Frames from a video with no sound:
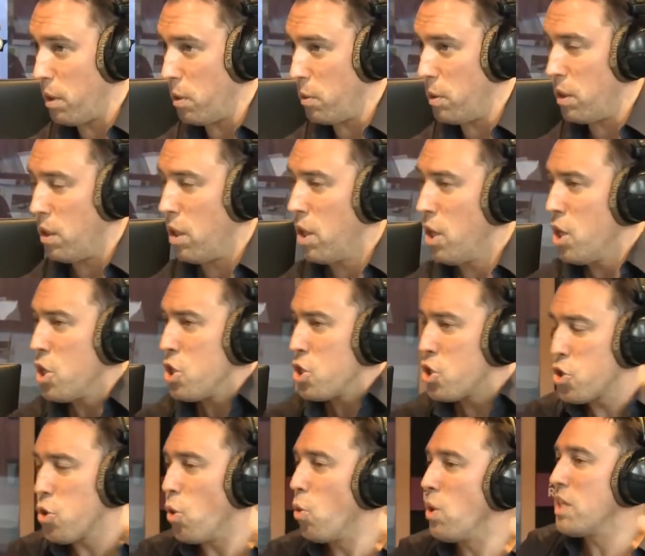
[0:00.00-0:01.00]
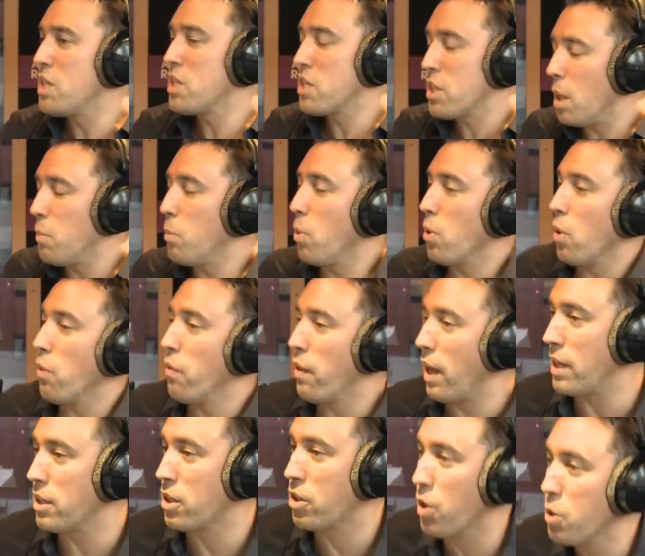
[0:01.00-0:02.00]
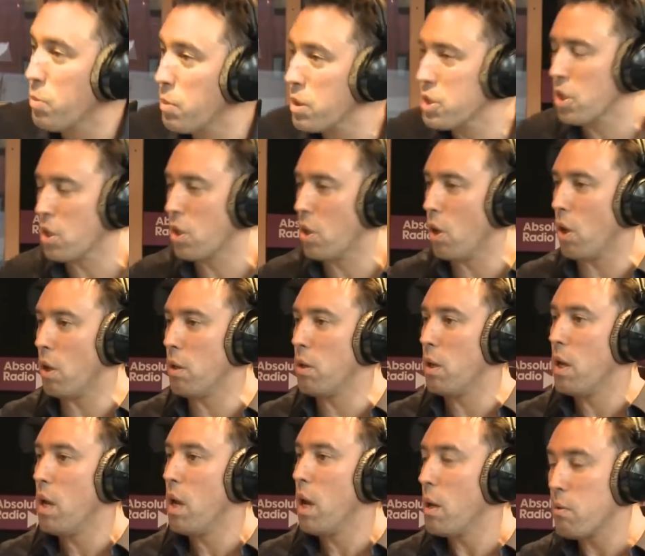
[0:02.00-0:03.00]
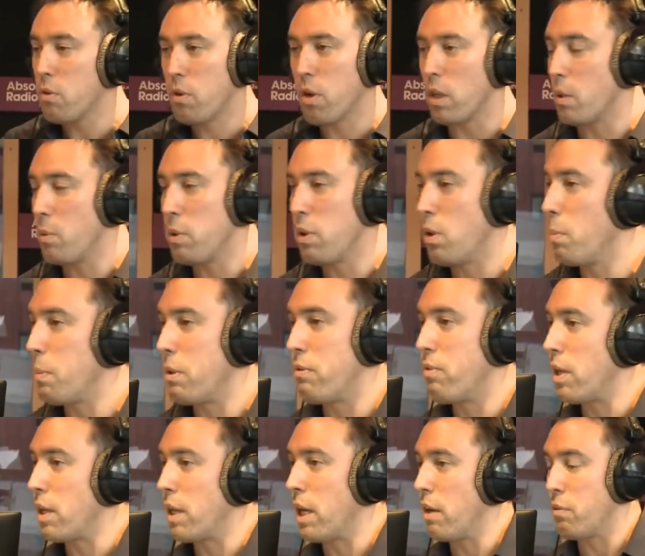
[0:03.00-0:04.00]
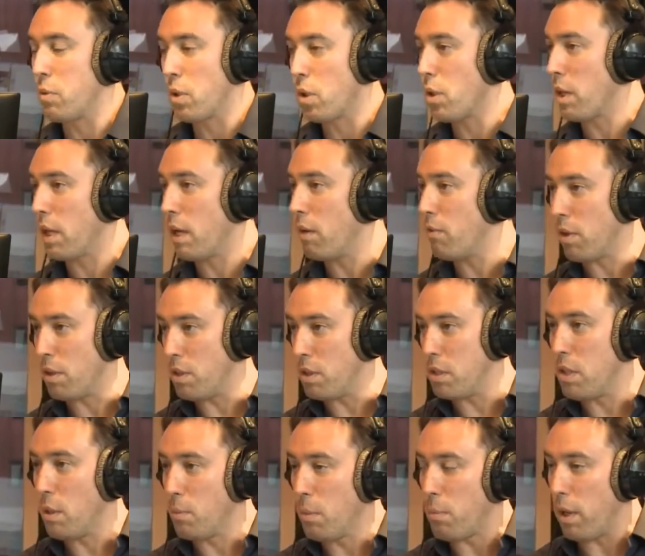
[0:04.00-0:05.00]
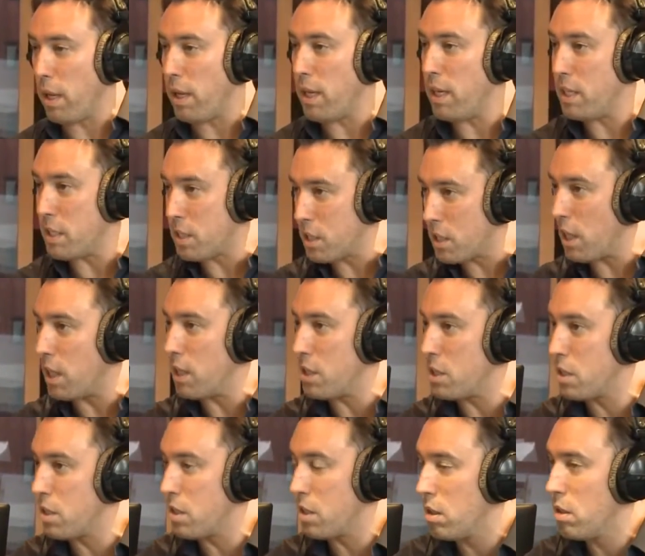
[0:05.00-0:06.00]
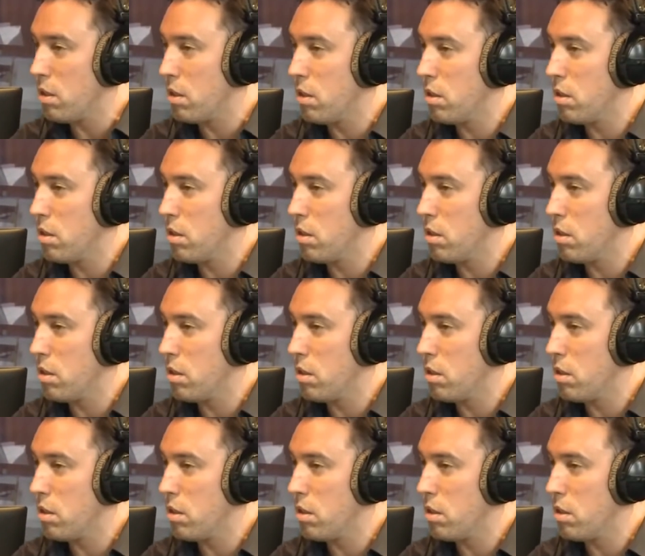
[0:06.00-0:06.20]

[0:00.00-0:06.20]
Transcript: And surely someone on that crew must have gone, crikey, we've got to be really careful, we've got to get rid of this number plate. It says...